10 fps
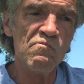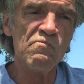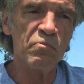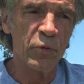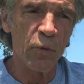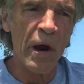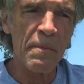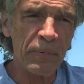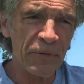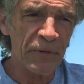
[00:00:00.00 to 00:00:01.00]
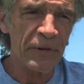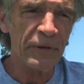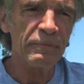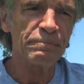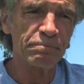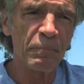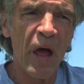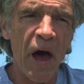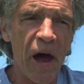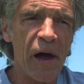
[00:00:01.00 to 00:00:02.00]
neuropathy?
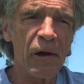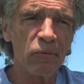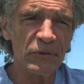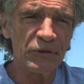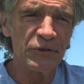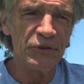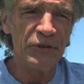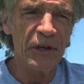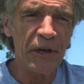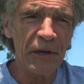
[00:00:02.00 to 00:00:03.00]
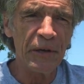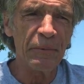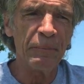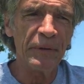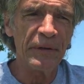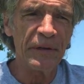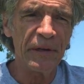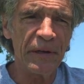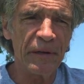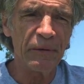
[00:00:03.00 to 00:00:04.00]
I would say it
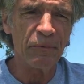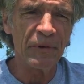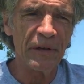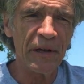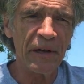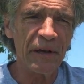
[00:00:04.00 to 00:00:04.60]
began when